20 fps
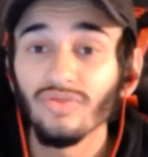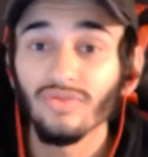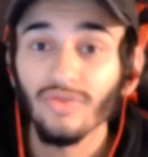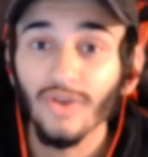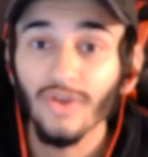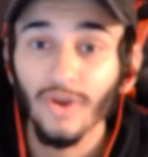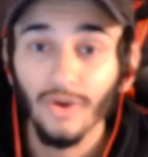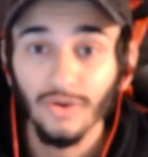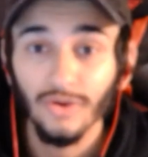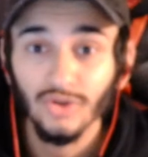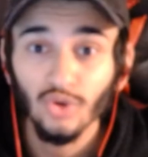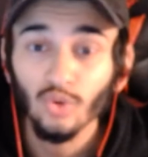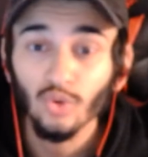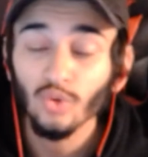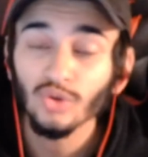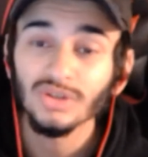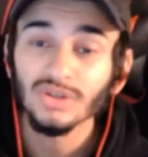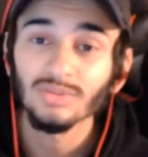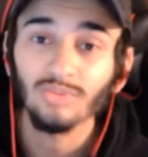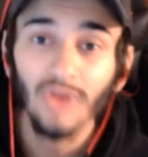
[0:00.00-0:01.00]
their
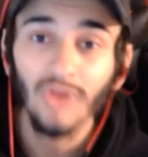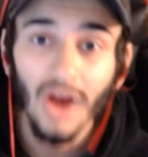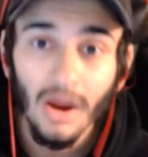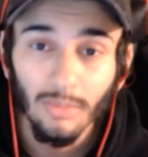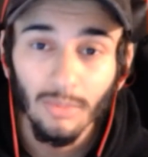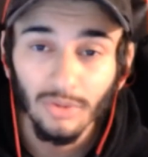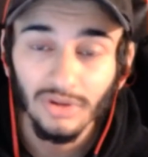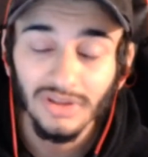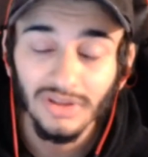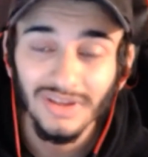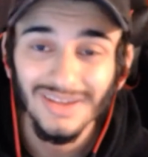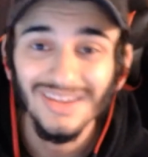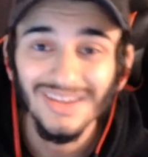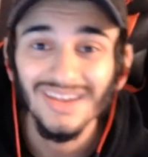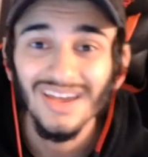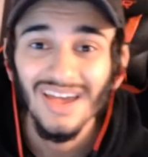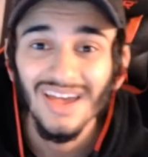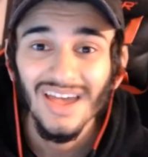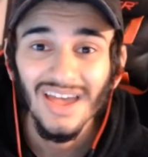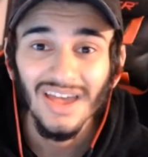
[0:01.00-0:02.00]
tools
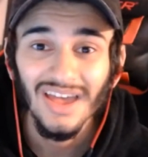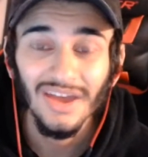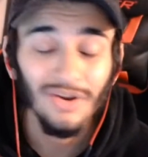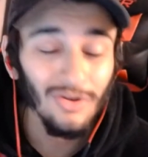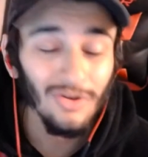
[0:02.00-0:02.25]
properly, and